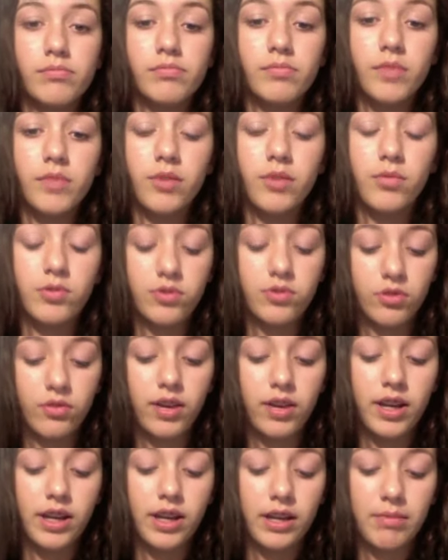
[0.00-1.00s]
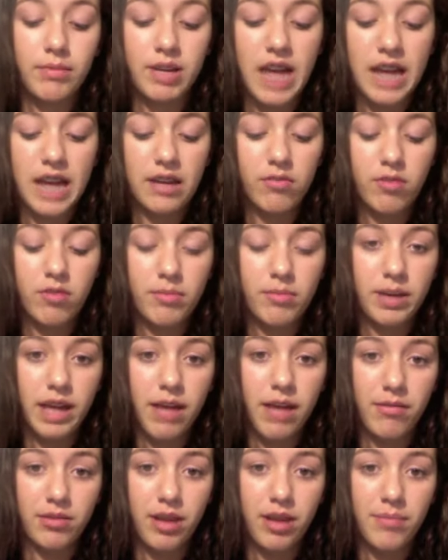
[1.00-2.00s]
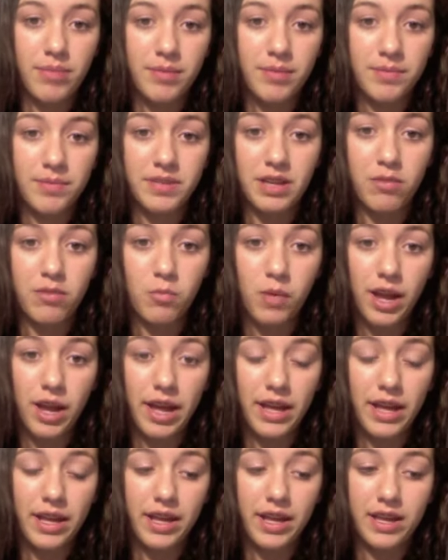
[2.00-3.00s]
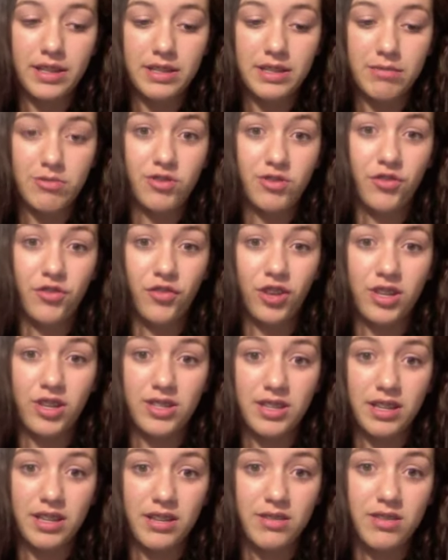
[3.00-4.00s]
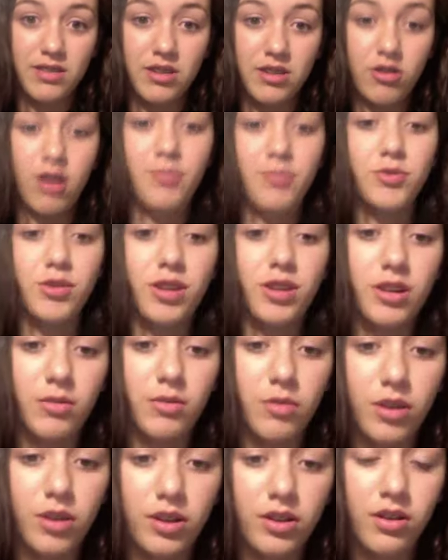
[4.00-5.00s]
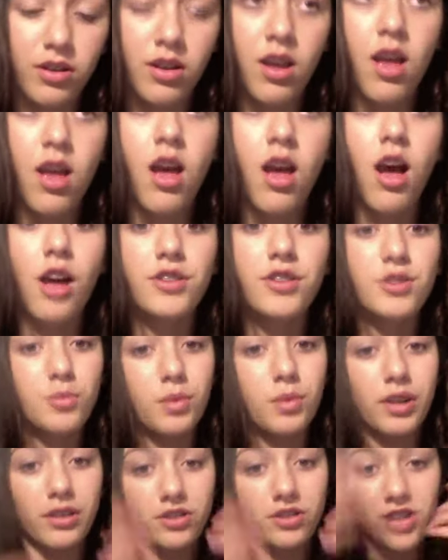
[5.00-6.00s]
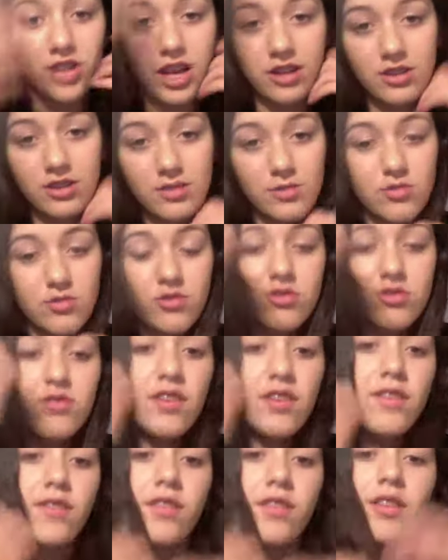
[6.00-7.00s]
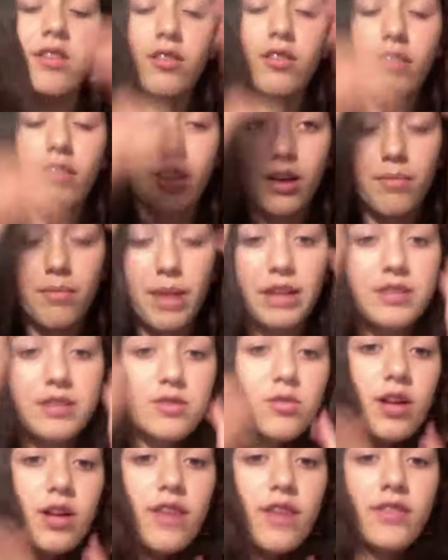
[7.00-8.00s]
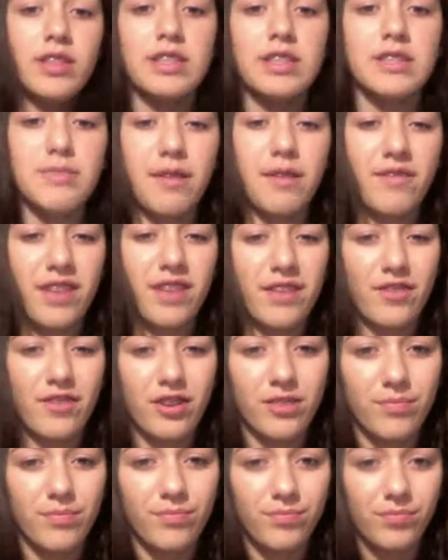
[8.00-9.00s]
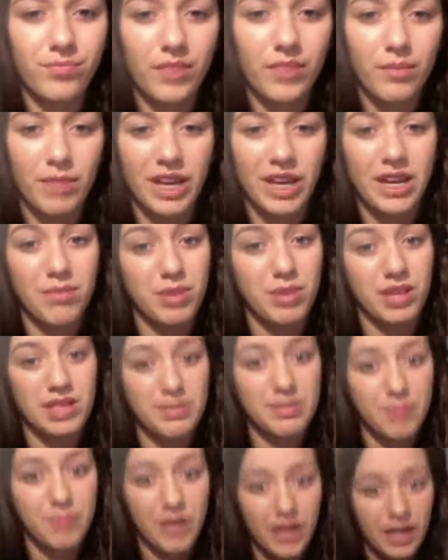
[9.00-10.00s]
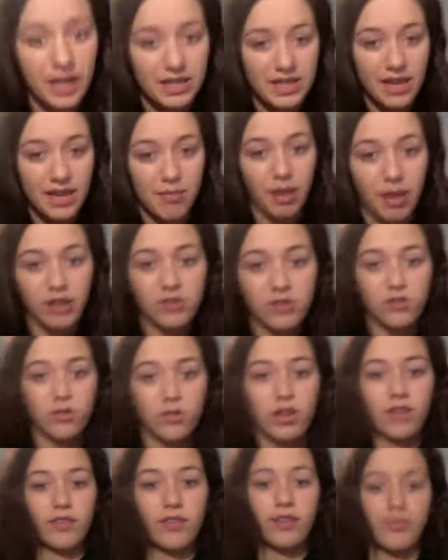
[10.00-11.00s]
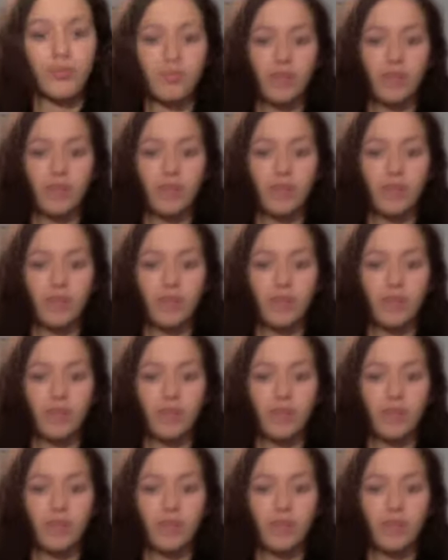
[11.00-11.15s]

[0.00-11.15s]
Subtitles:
it was still raining, and my dad didn't want my laptop to get wet, and it was freezing. So I'll do one of the challenges, which was a back to school outfit. This isn't my favorite by any means, but it is a back-to-school outfit.